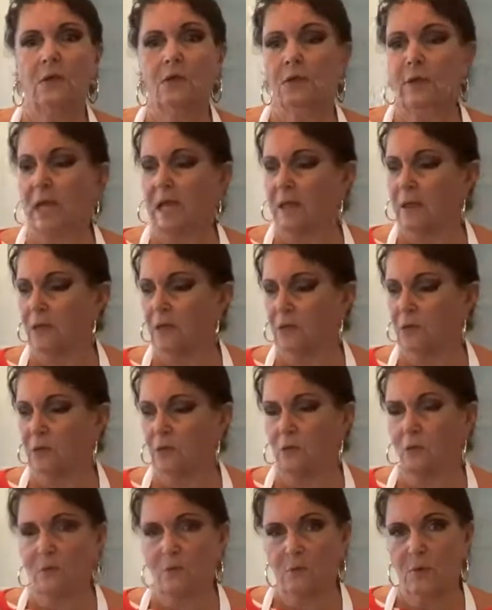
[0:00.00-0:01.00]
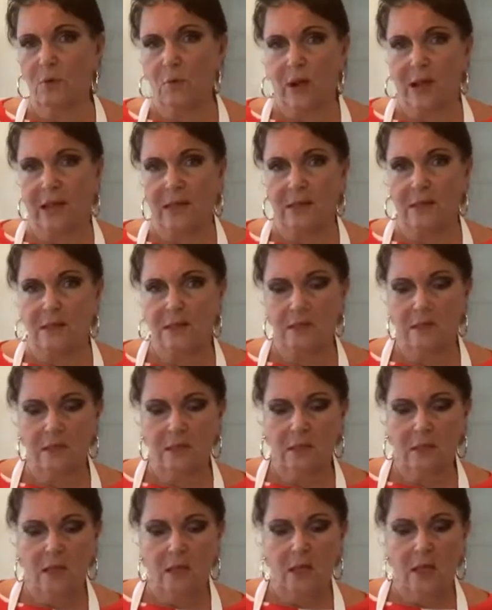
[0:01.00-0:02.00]
You do the
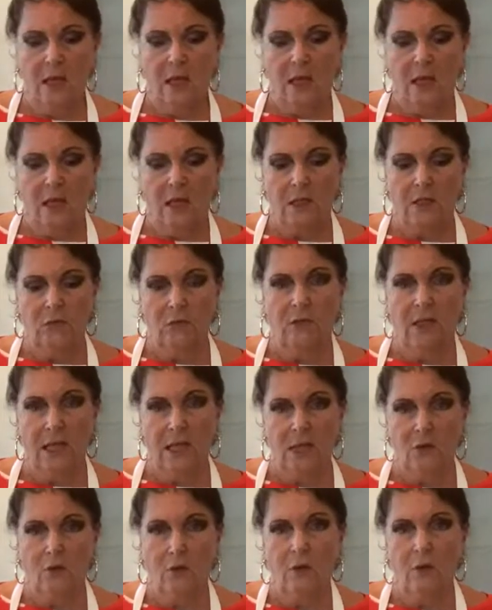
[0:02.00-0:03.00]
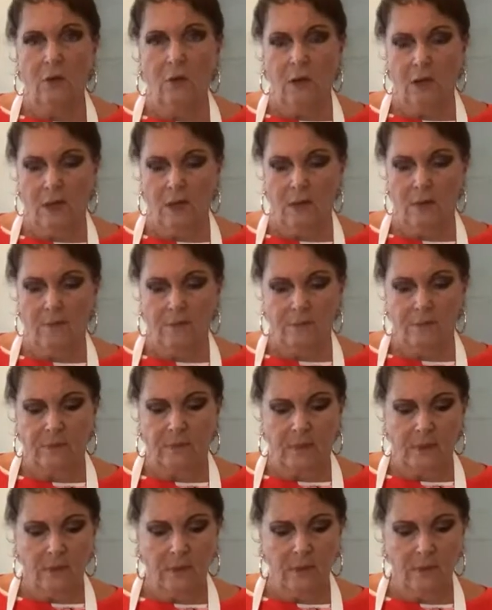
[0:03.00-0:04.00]
meringues. You get your
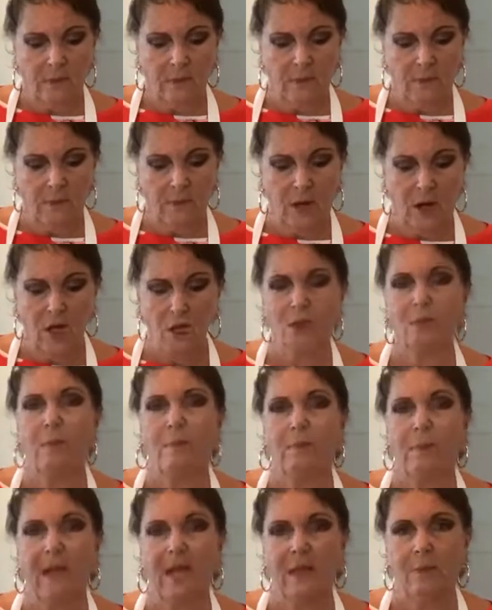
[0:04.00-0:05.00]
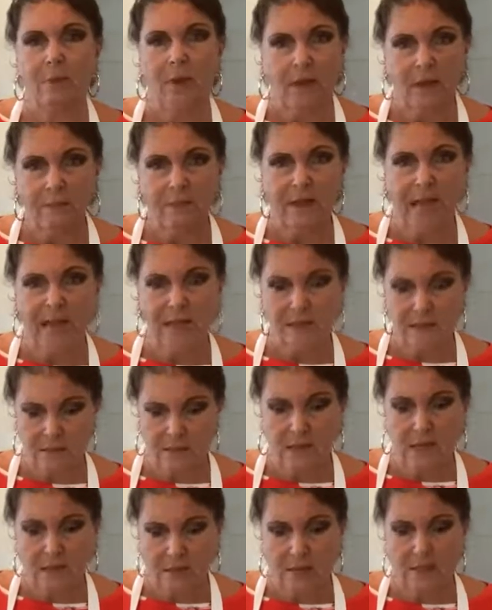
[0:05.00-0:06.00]
parchment paper,
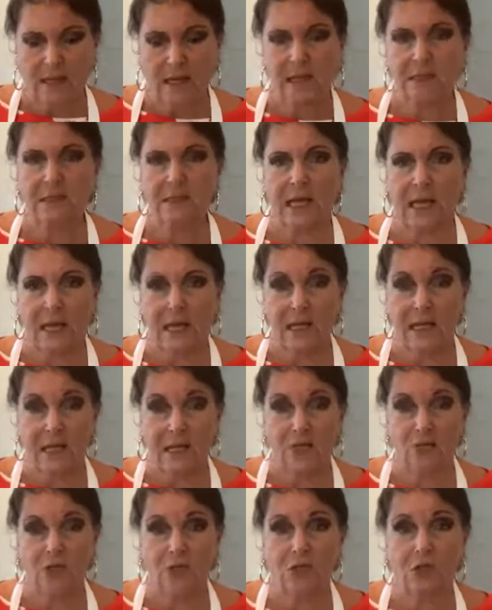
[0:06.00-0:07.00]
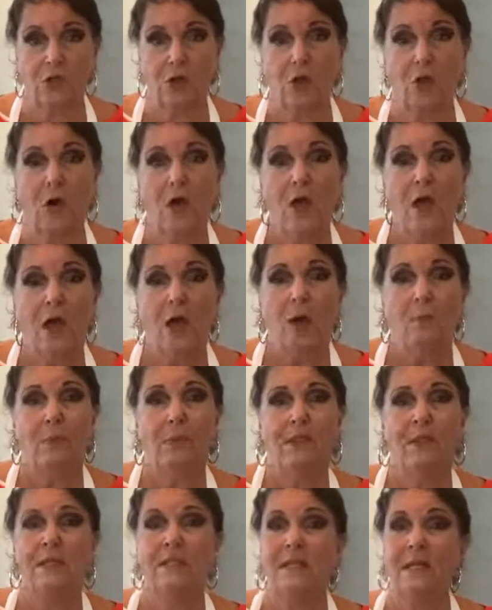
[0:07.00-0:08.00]
as I just saw.
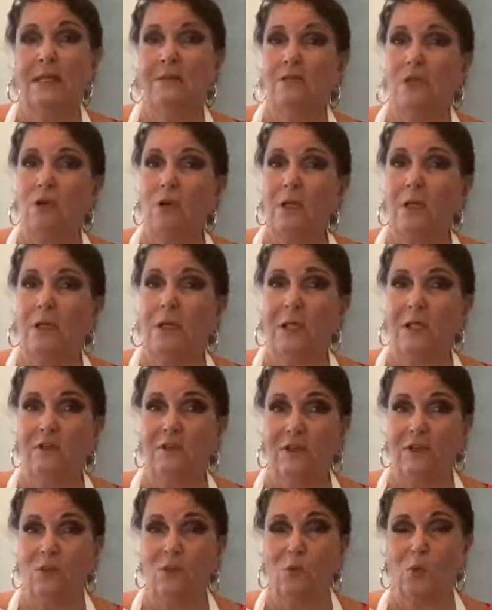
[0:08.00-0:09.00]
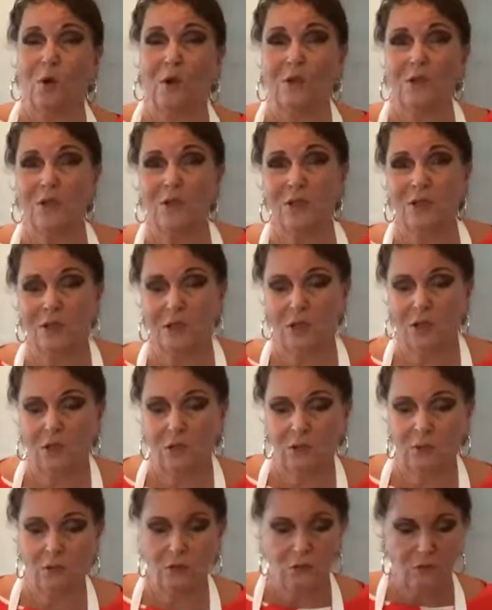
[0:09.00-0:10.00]
But instead of doing the individual ones,
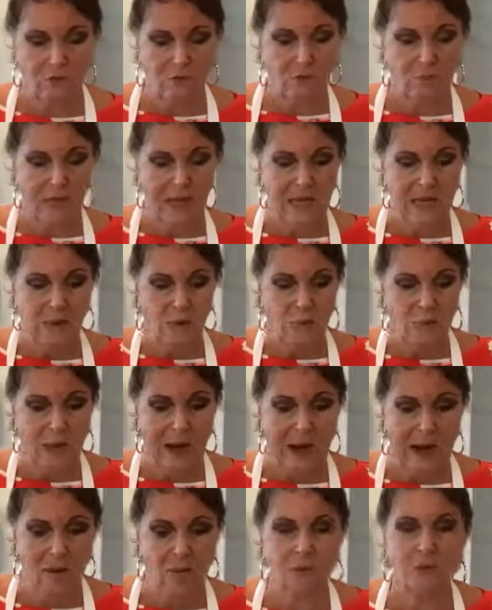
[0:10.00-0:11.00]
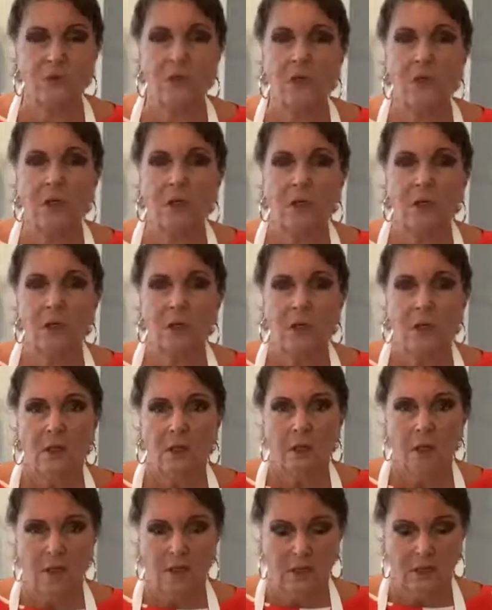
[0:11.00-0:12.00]
you sort of make a round
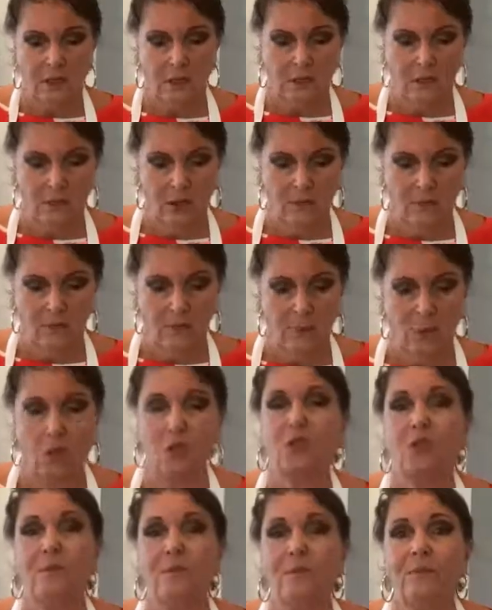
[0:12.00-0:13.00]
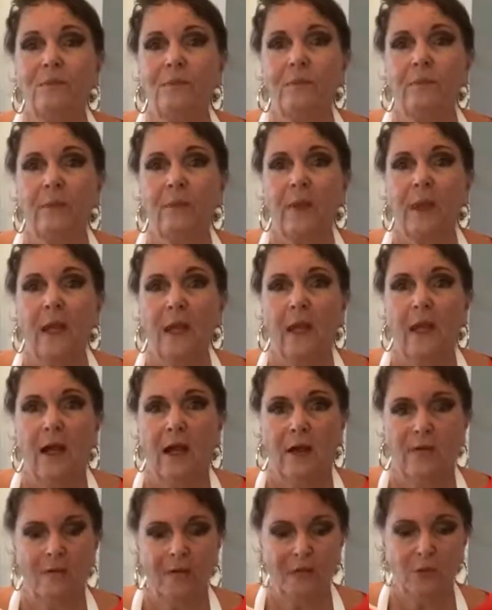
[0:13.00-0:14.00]
on the bottom,
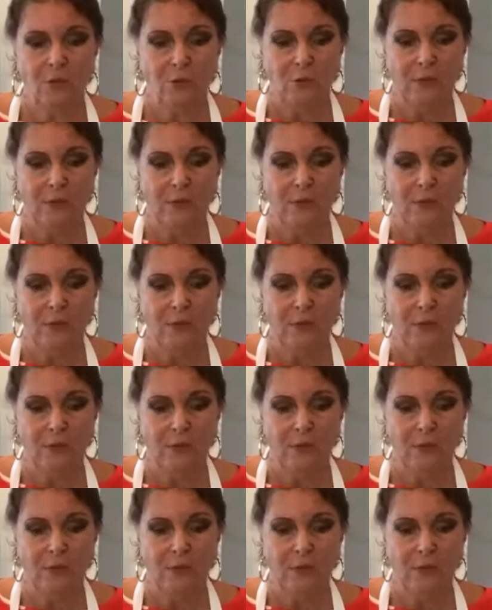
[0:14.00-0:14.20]
and